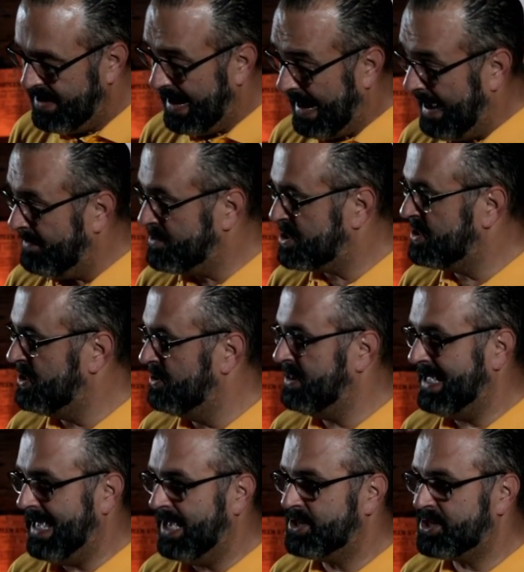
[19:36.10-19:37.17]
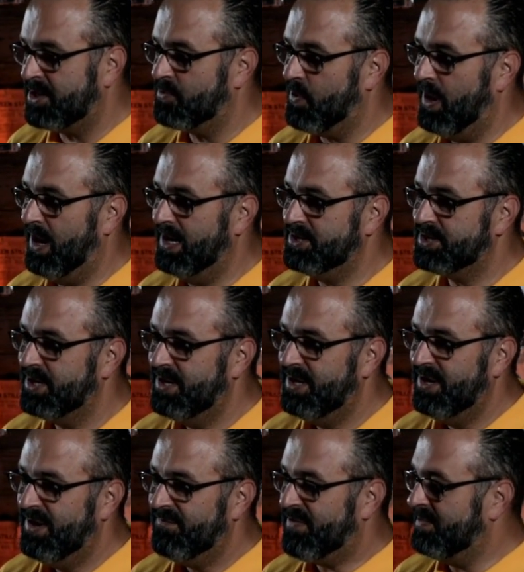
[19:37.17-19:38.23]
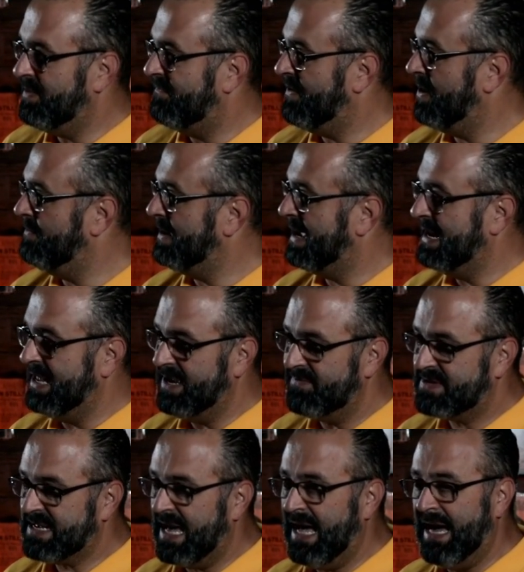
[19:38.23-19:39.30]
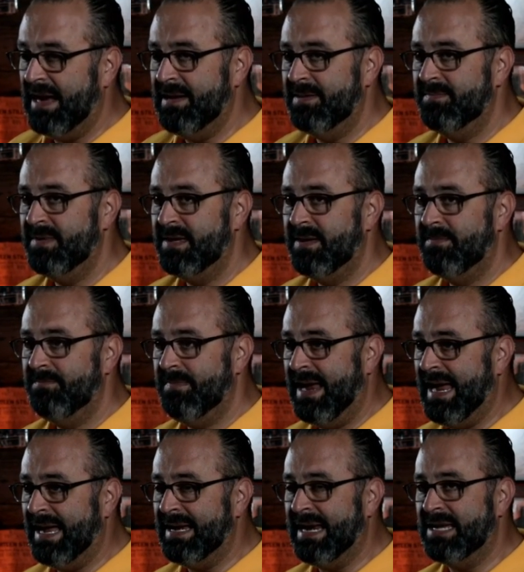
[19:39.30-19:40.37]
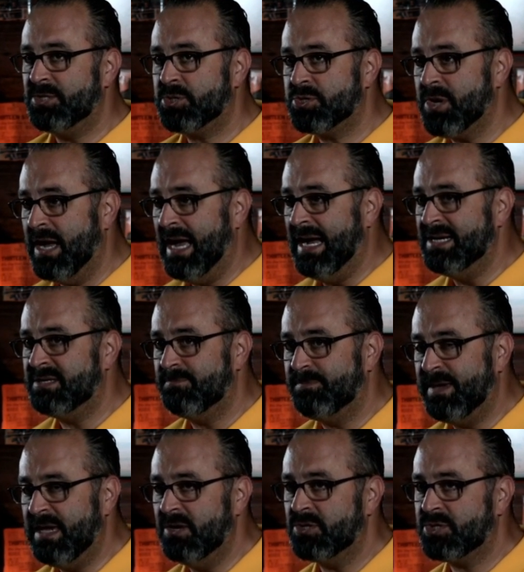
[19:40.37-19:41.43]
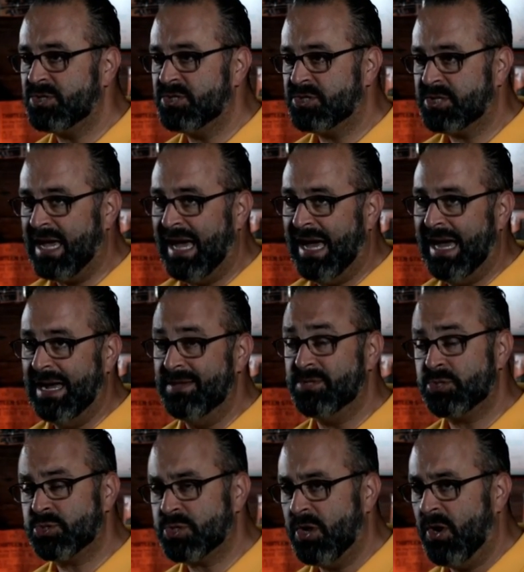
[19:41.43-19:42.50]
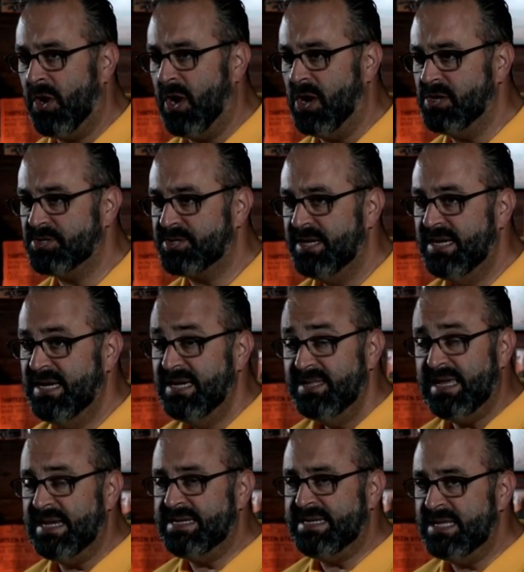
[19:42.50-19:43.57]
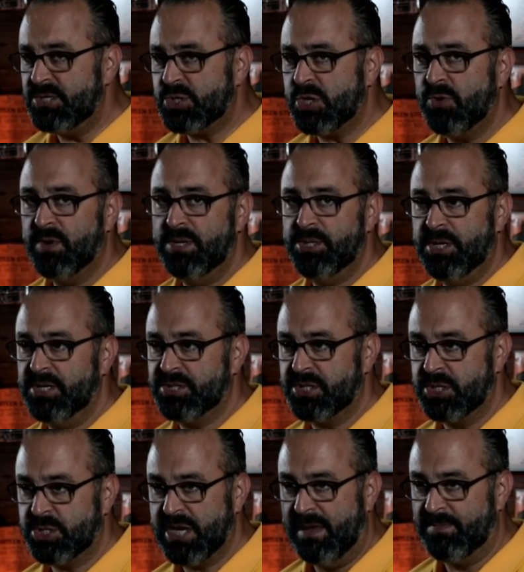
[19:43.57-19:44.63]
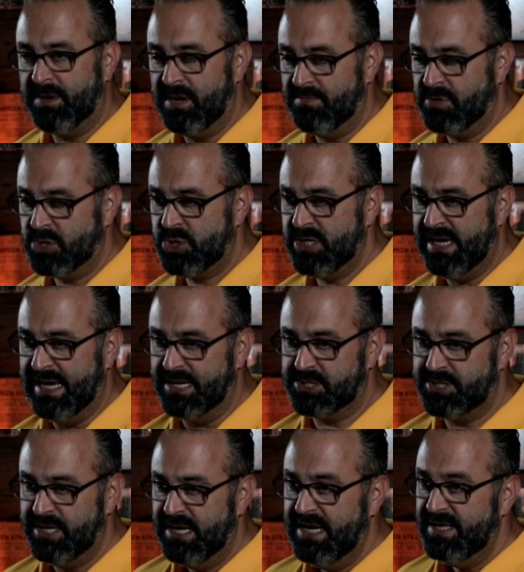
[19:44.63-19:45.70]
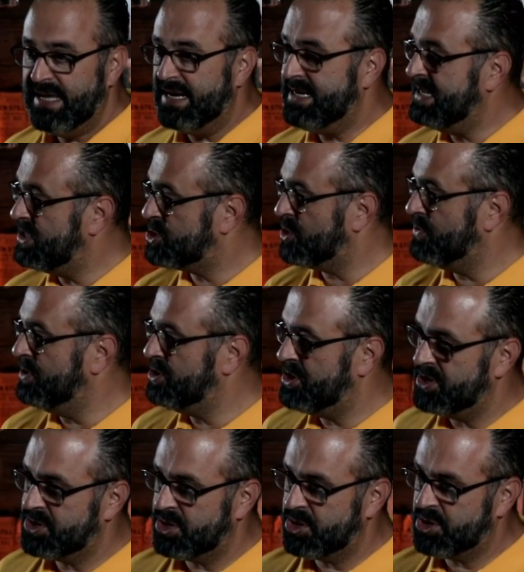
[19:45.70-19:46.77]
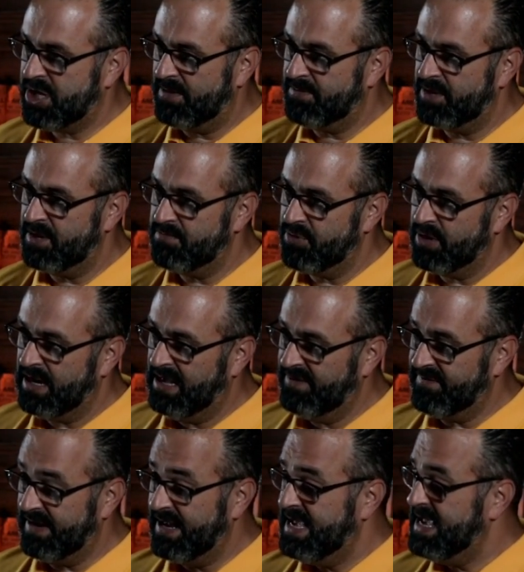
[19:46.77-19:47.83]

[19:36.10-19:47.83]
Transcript: Absolutely, yes it was. From the very beginning of time, man has tried to pierce the sky, the stars. They did so in Genesis chapter number 6. They did so in Genesis chapter number 11.